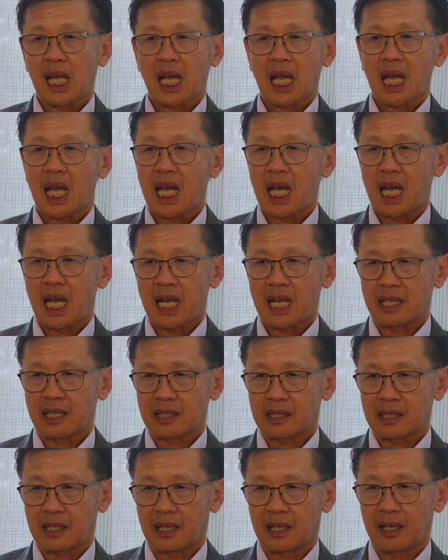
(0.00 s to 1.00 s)
and
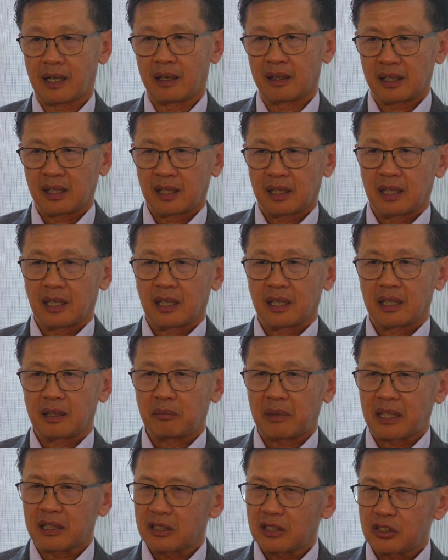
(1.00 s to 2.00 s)

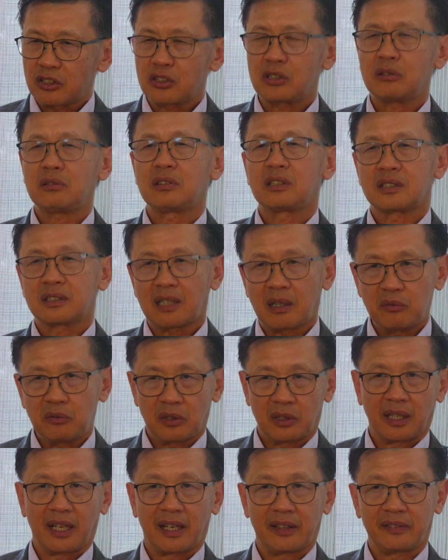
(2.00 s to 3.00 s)
but it's still
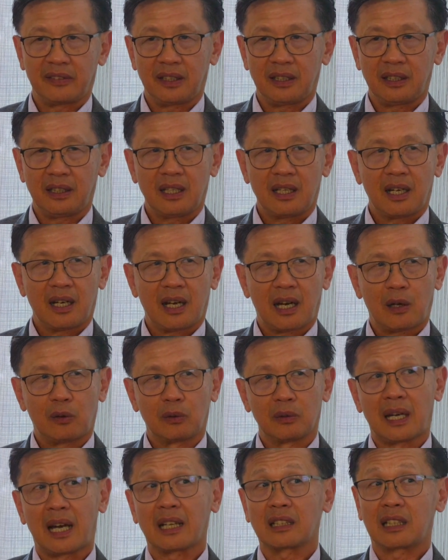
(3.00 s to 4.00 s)
somewhat heavy. I
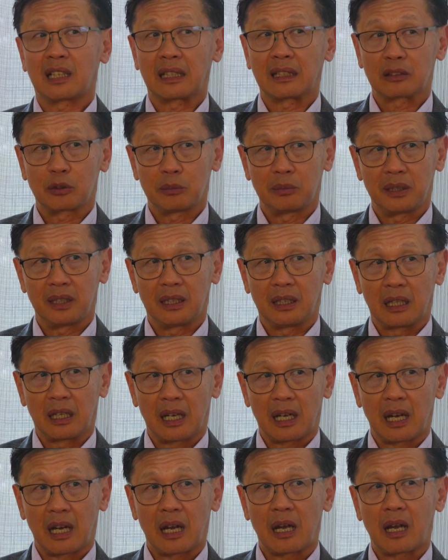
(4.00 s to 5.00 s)
would like that to be
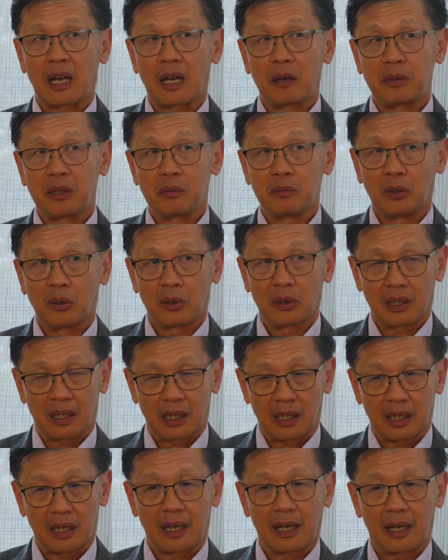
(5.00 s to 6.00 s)
a bit more,
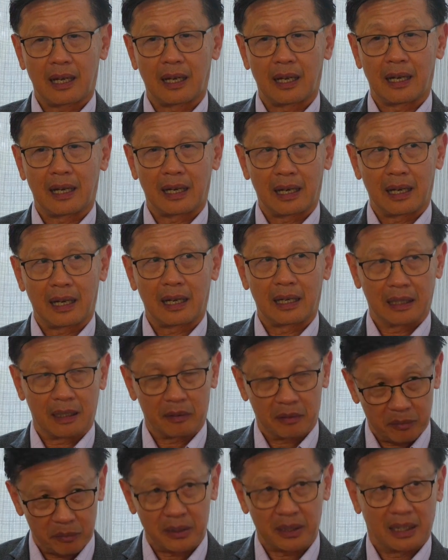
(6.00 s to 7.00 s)

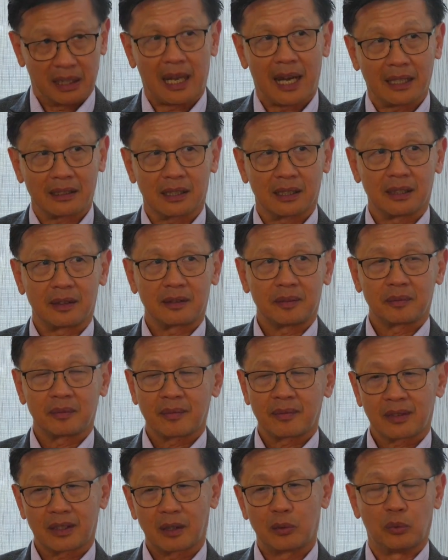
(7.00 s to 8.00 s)
a bit lighter
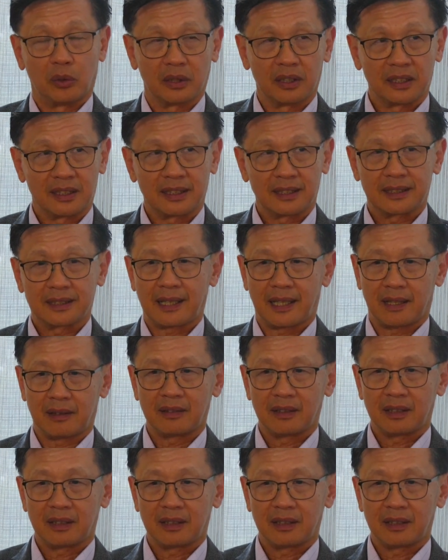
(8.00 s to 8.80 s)
than what it is now.